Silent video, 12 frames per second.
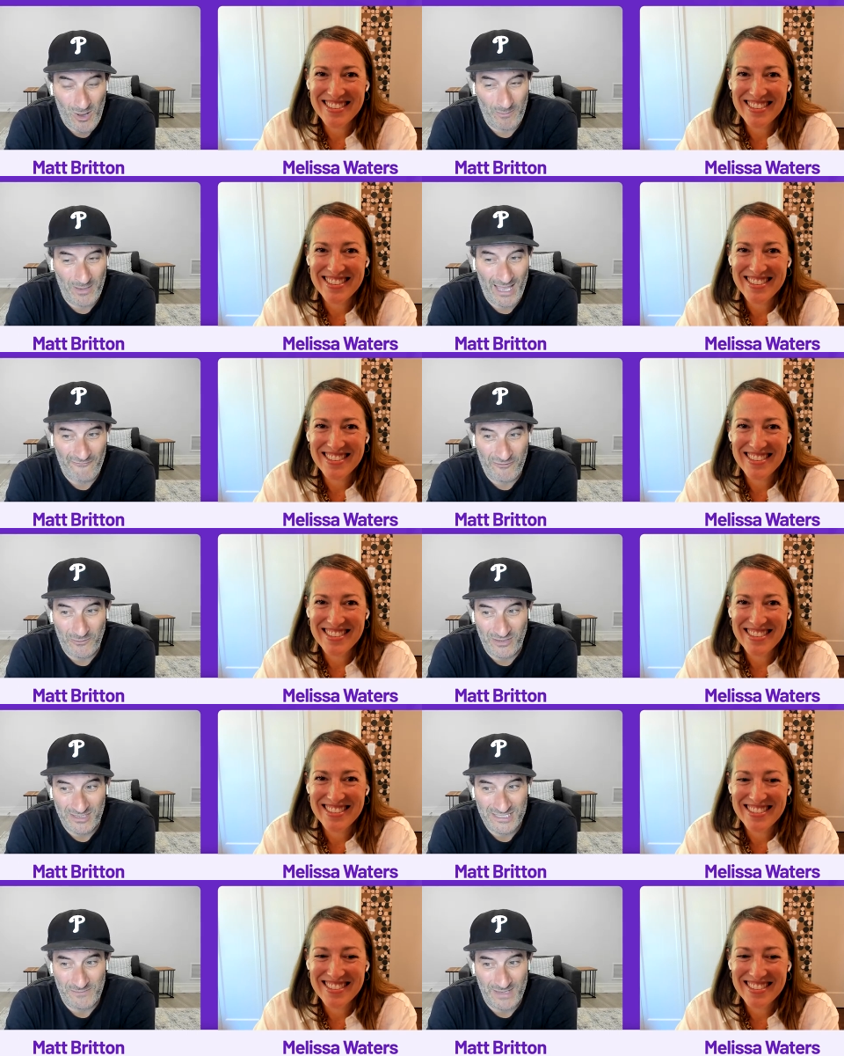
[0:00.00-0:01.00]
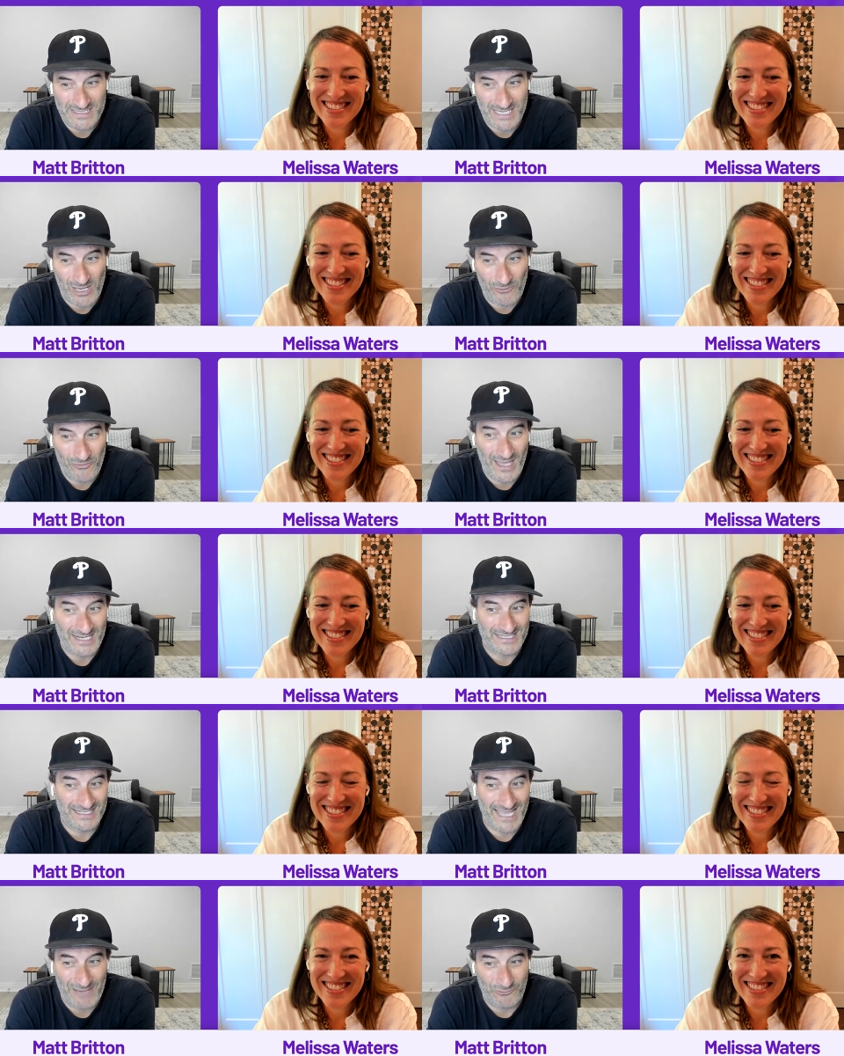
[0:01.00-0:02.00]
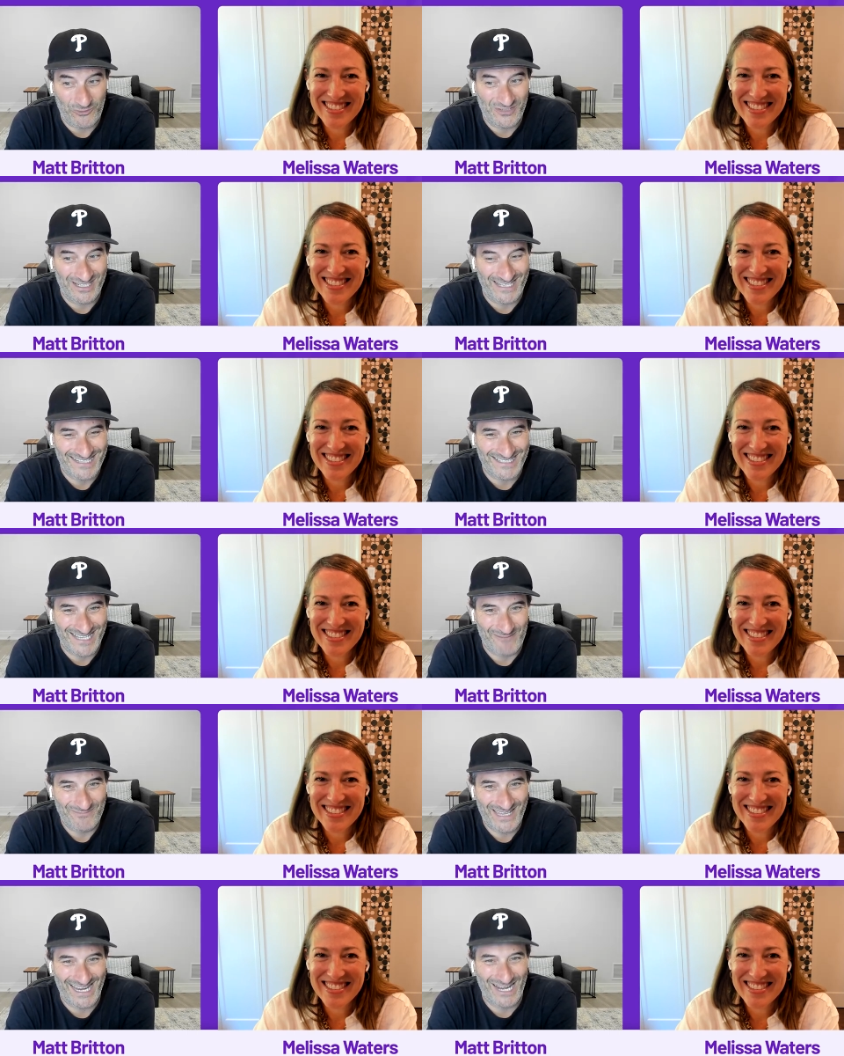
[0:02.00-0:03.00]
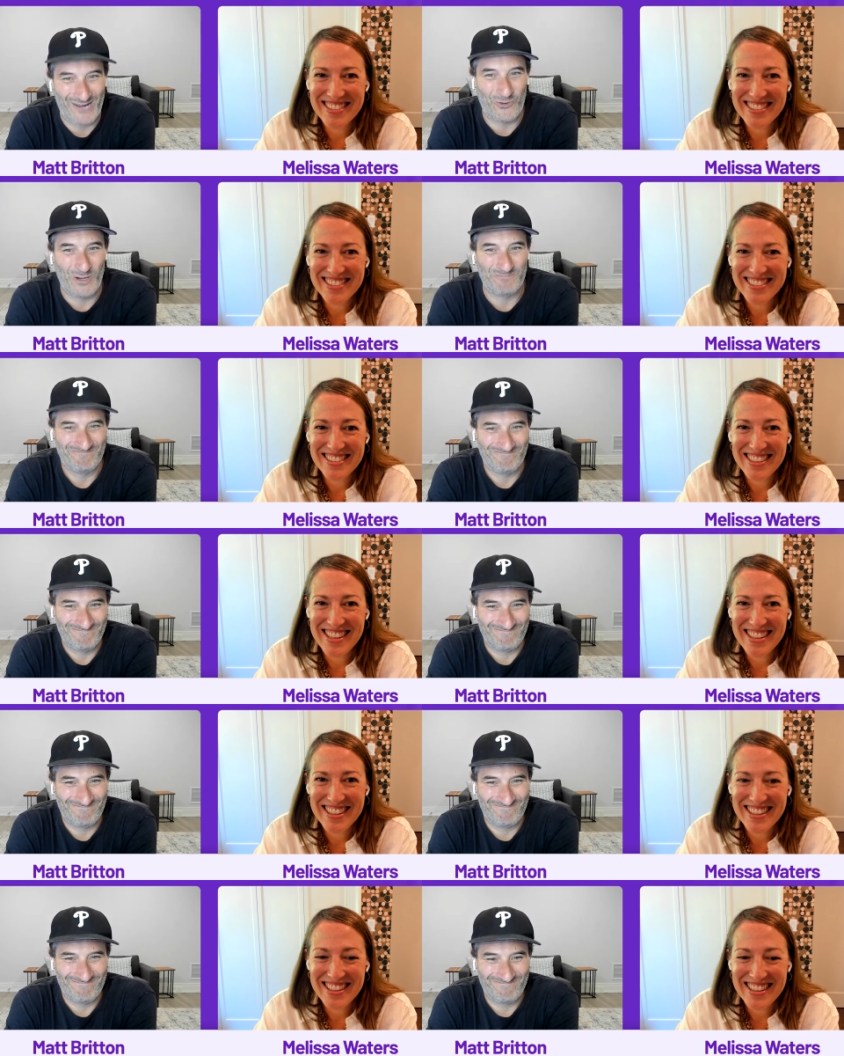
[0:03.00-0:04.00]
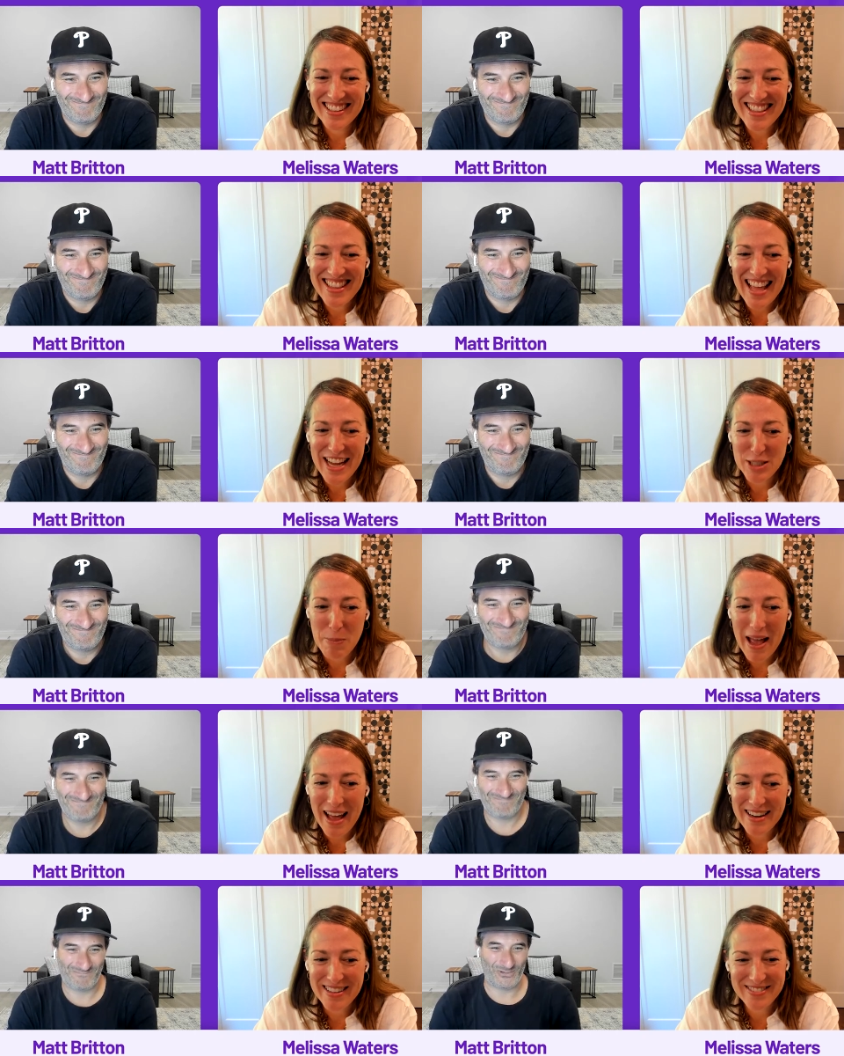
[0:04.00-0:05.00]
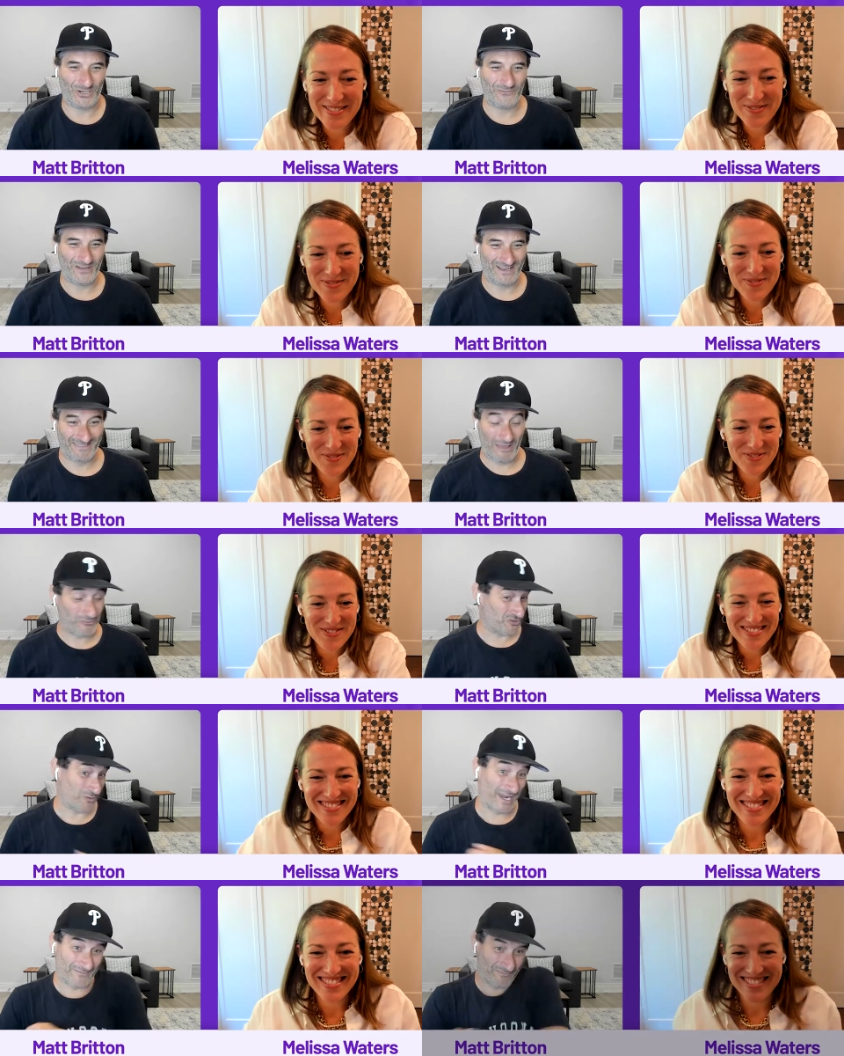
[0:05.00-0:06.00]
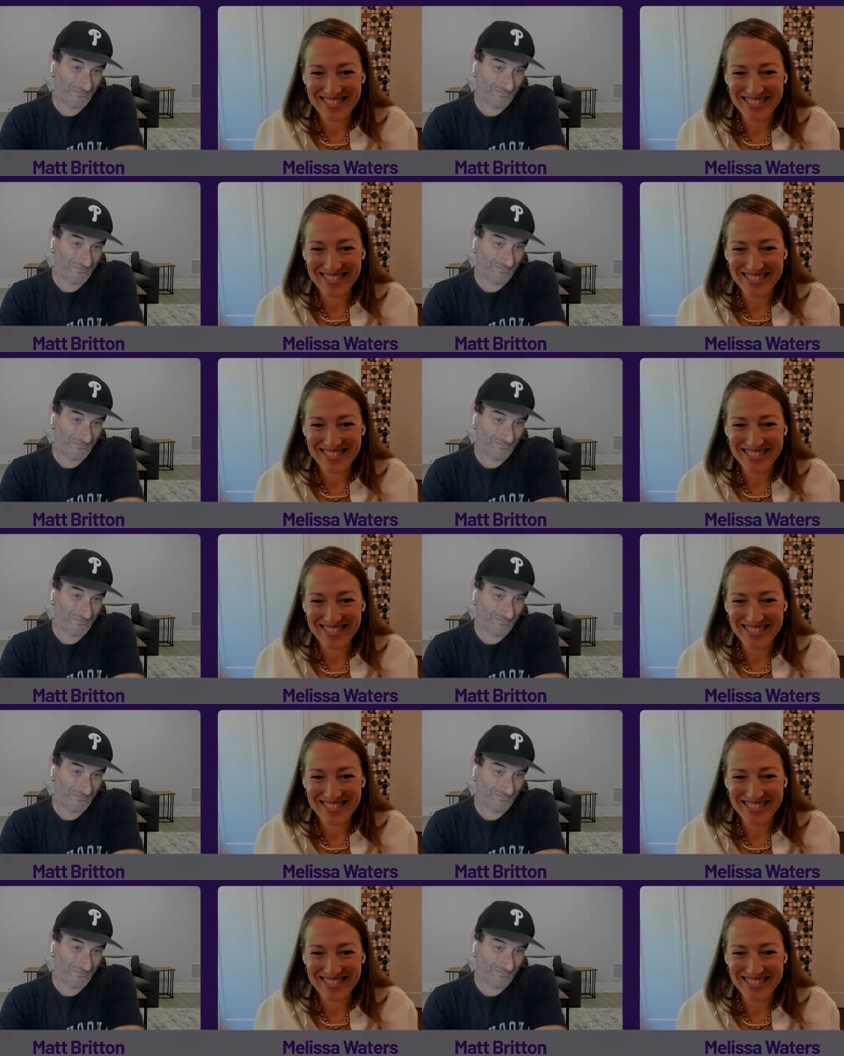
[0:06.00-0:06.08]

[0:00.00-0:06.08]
Speaker 1: On behalf of Melissa and myself, thanks again. We'll see you next time. Take care, everyone. Thanks, Matt. Perfect. That was great.